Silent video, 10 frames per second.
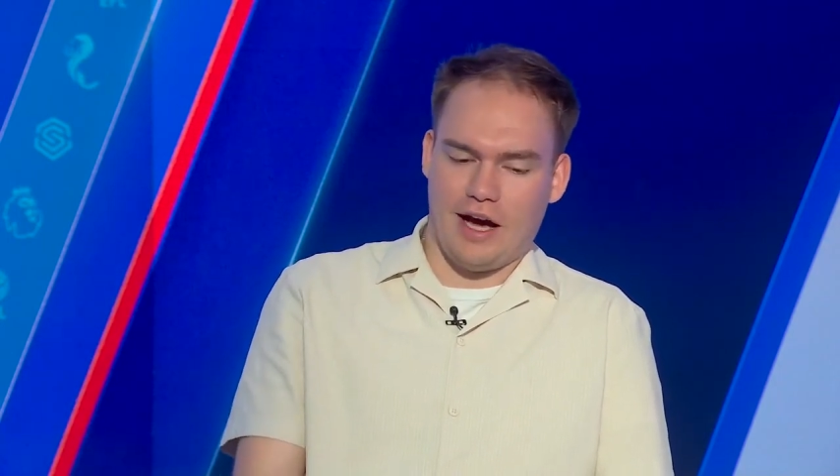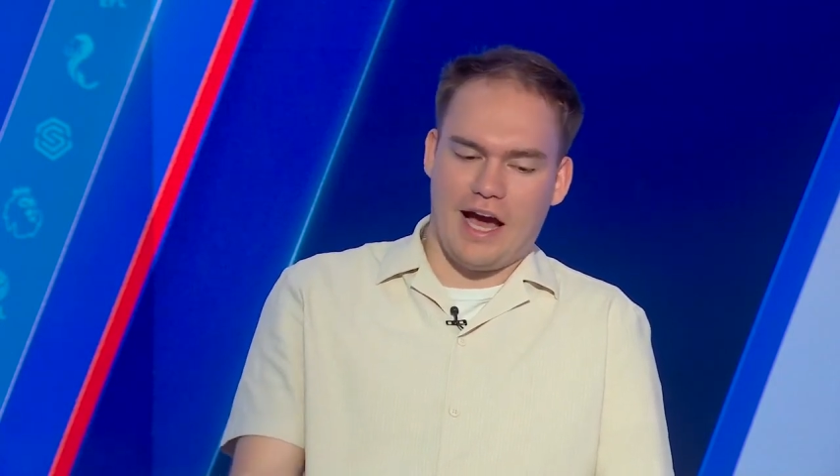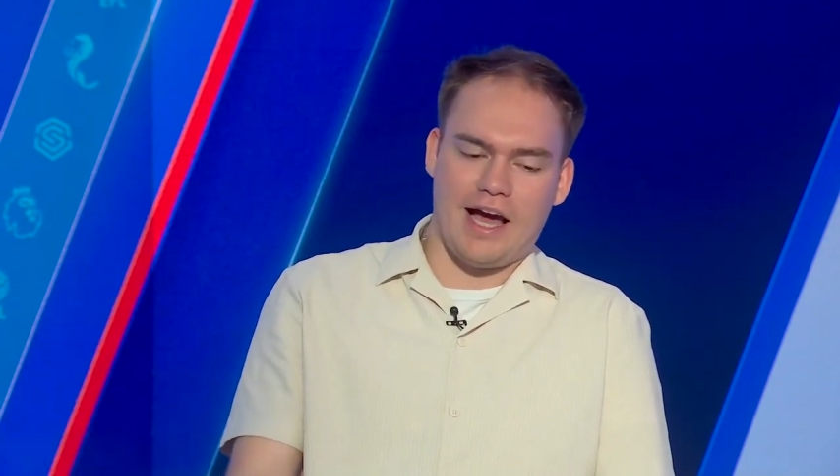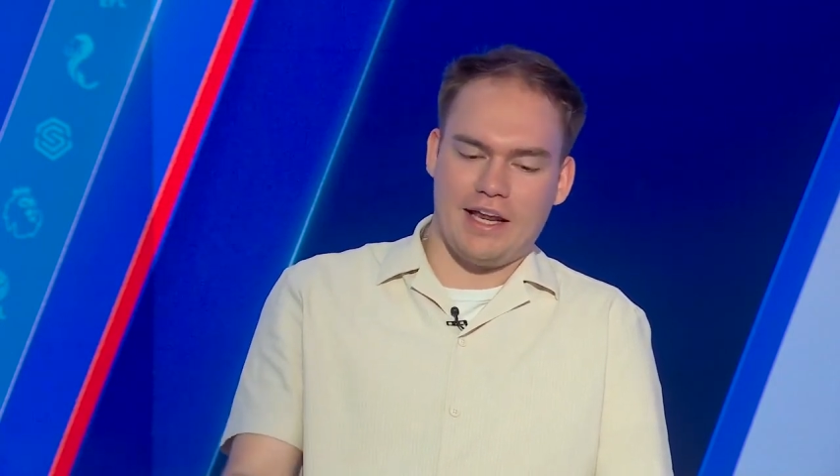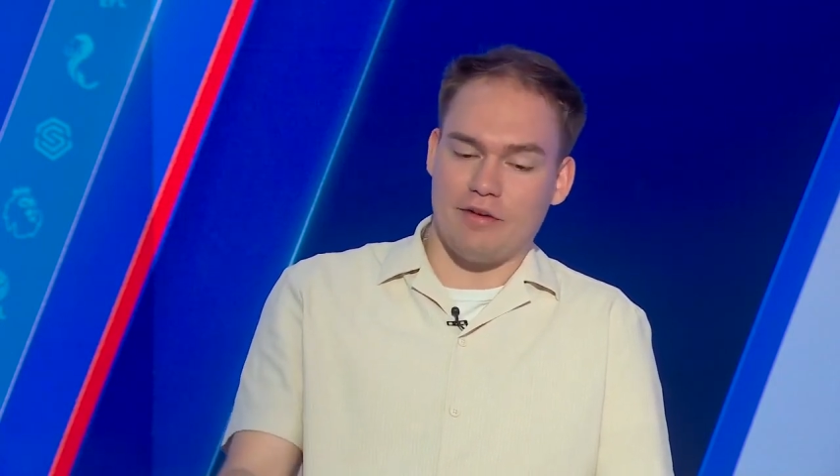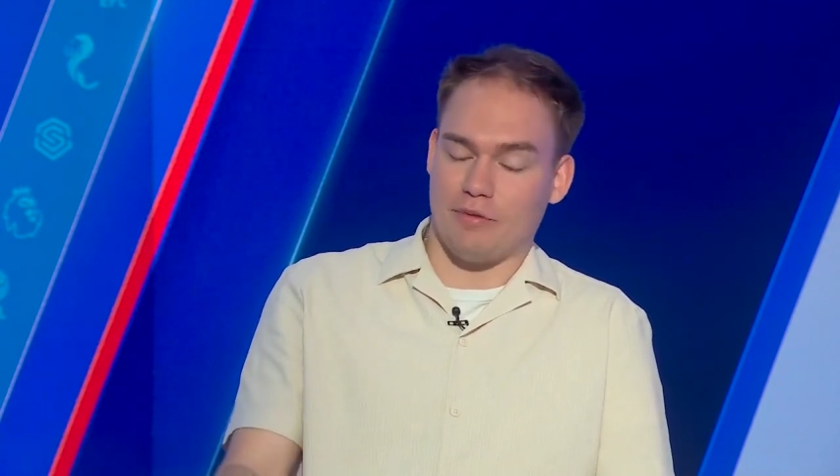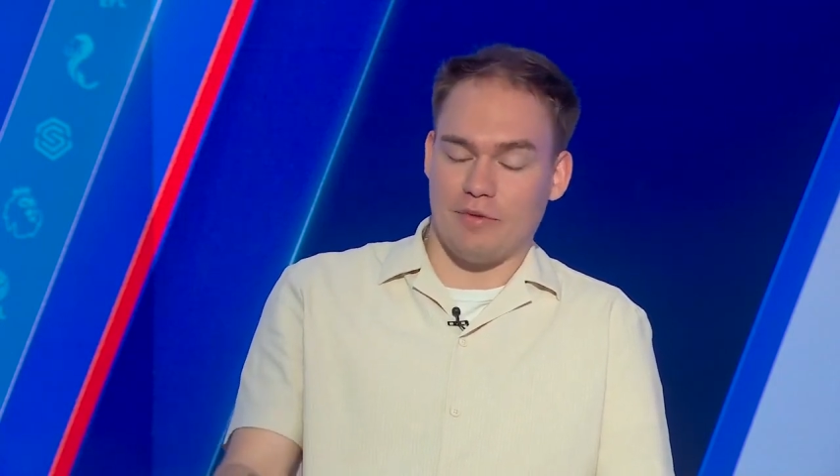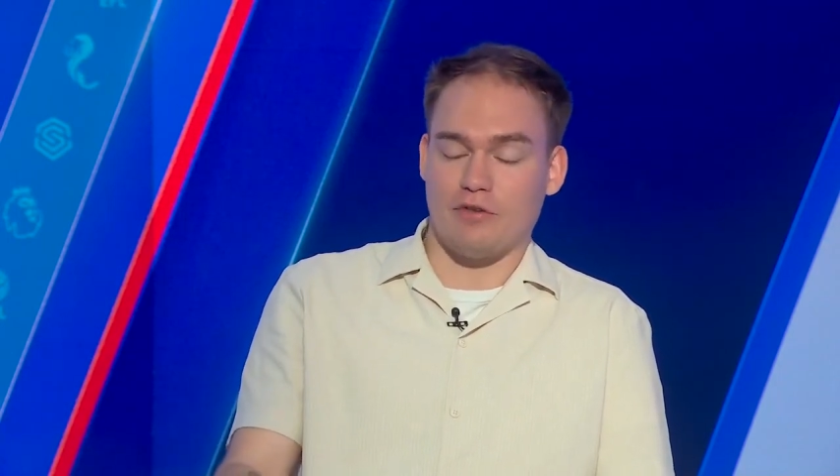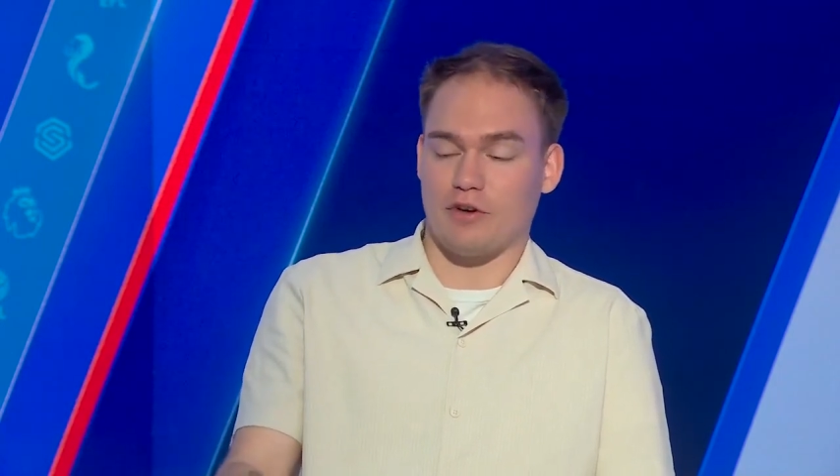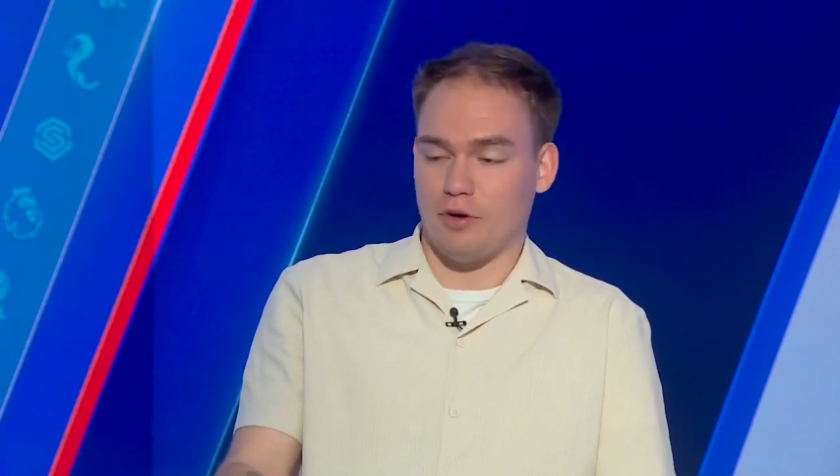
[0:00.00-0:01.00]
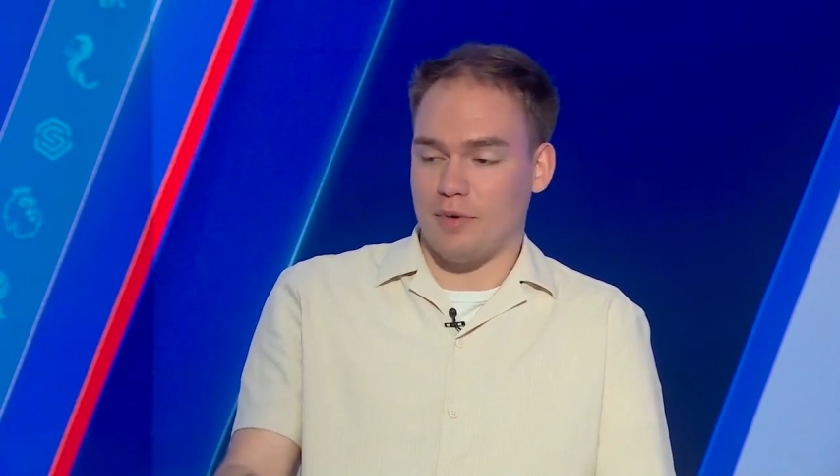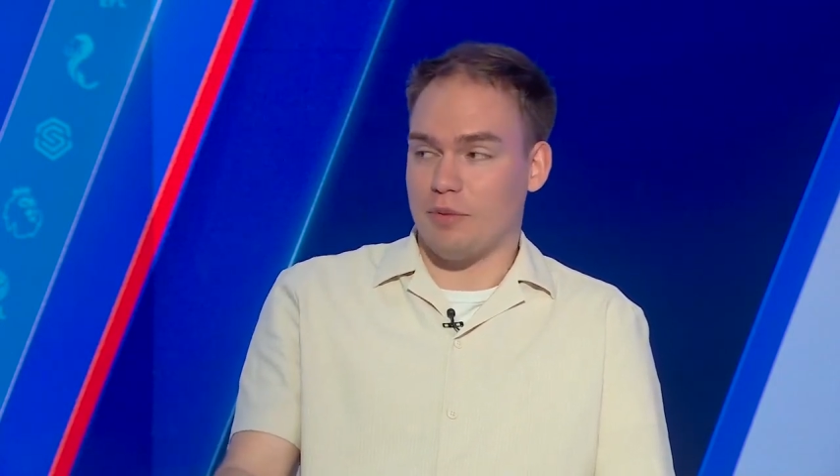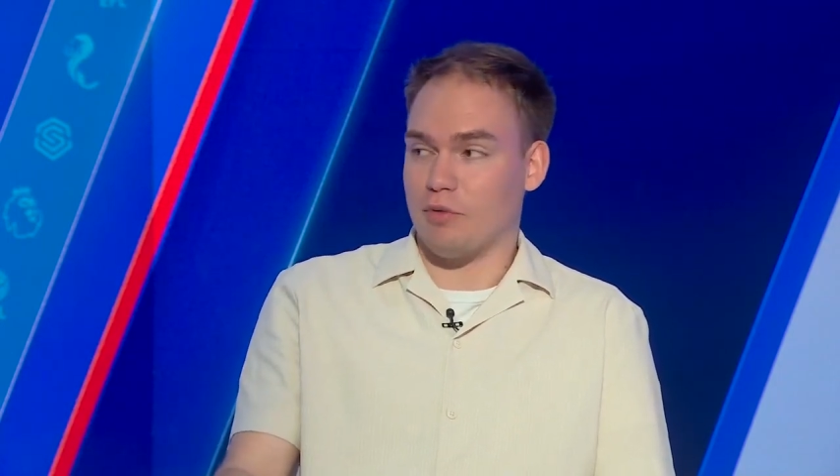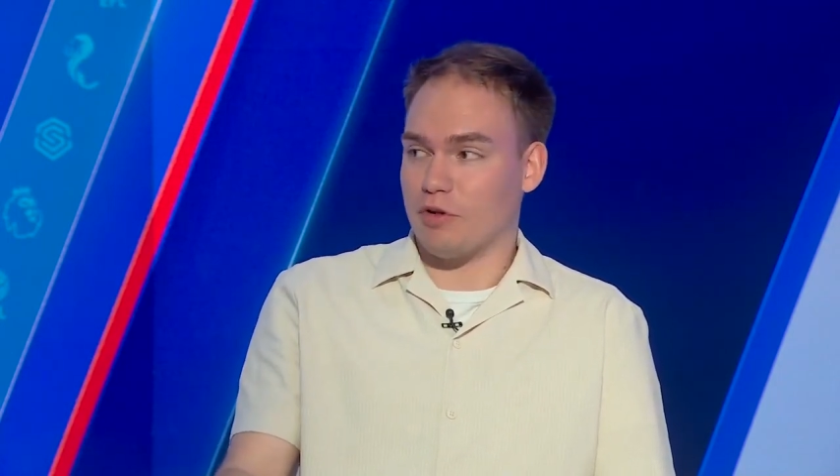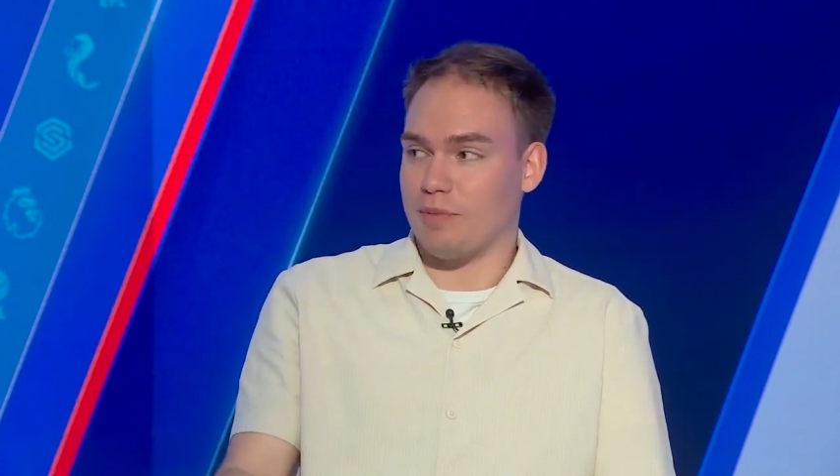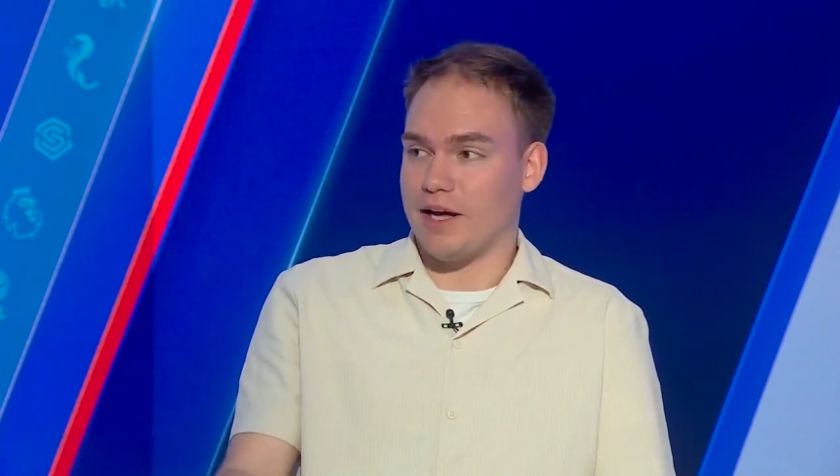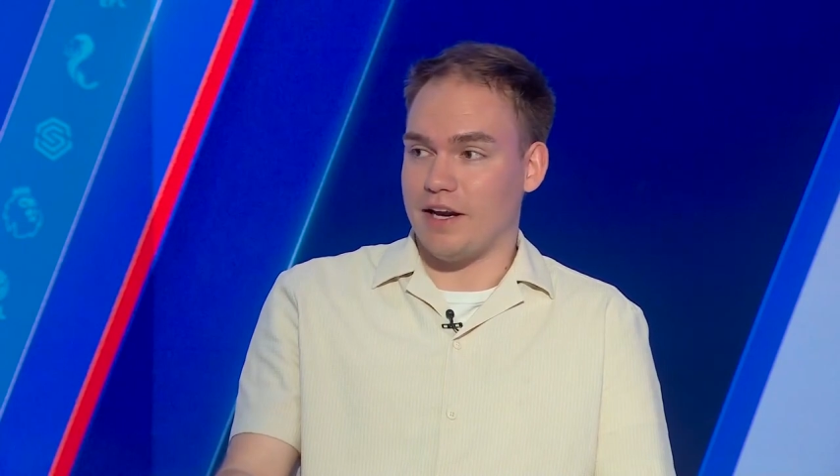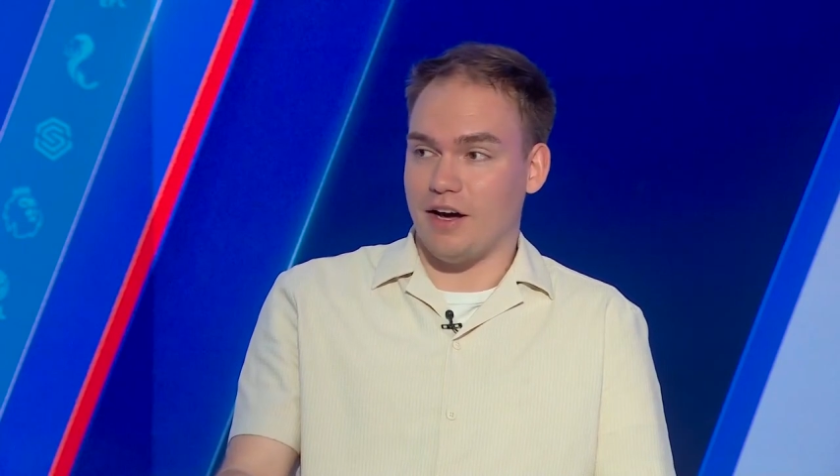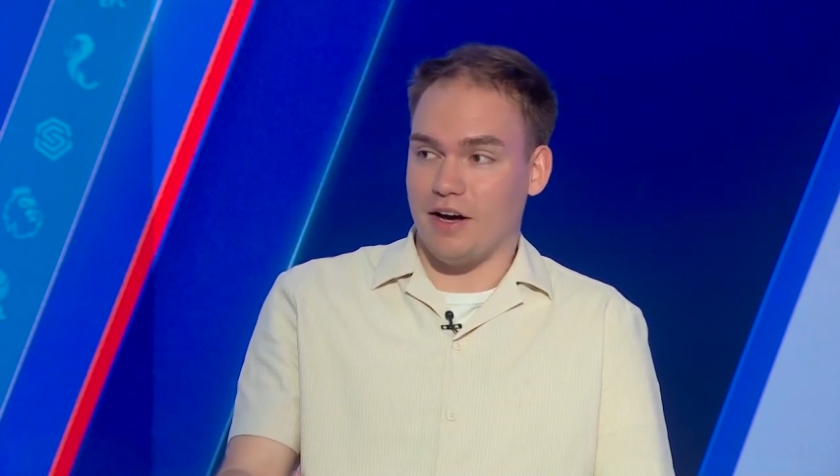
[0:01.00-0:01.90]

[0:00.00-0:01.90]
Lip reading: and even if Cole Palmer was playing,